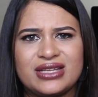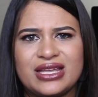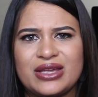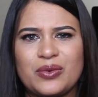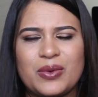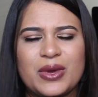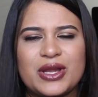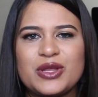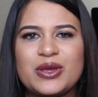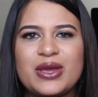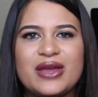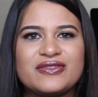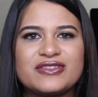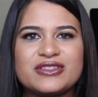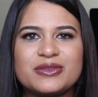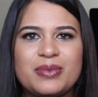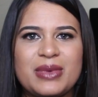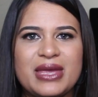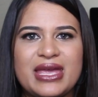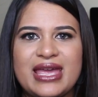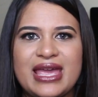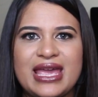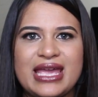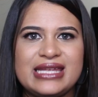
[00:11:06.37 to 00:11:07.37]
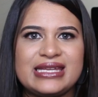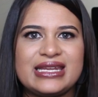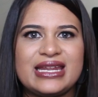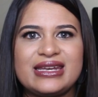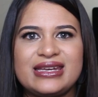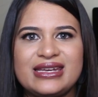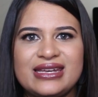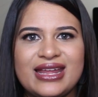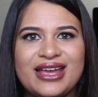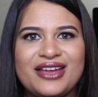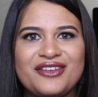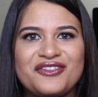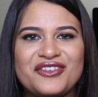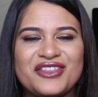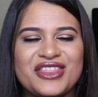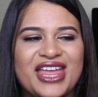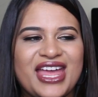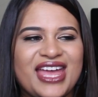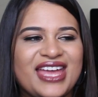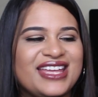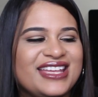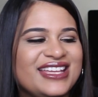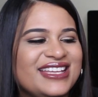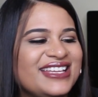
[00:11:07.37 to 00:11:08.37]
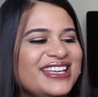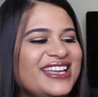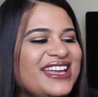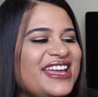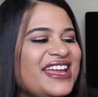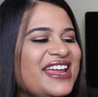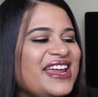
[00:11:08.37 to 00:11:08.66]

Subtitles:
Like, why do you have to pay $8.99 for that?